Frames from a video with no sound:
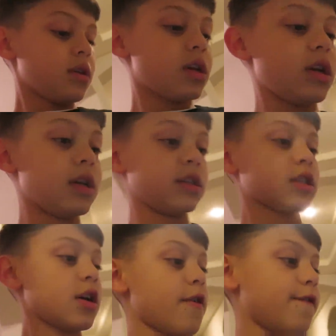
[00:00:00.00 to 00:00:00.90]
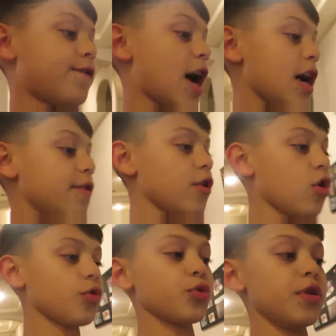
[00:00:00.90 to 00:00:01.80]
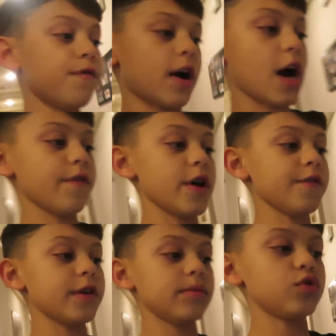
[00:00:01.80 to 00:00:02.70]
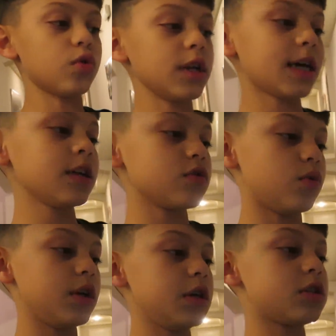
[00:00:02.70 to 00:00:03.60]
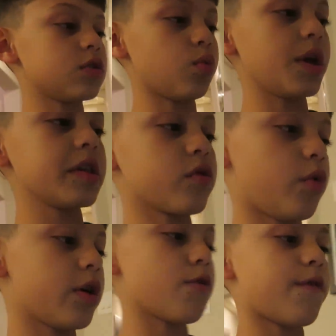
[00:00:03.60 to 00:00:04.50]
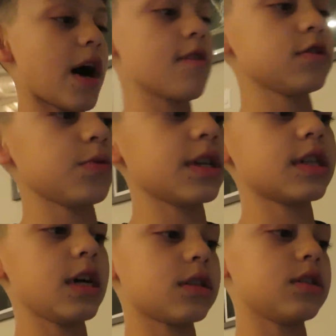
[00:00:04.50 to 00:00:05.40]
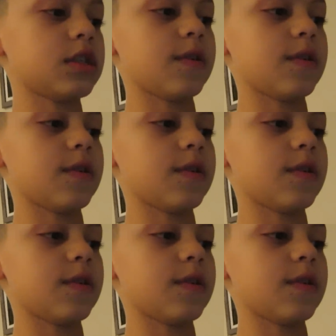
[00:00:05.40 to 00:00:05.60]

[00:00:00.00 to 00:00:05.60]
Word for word: It is 5035 FM 2920 Suite 105 Spring, Texas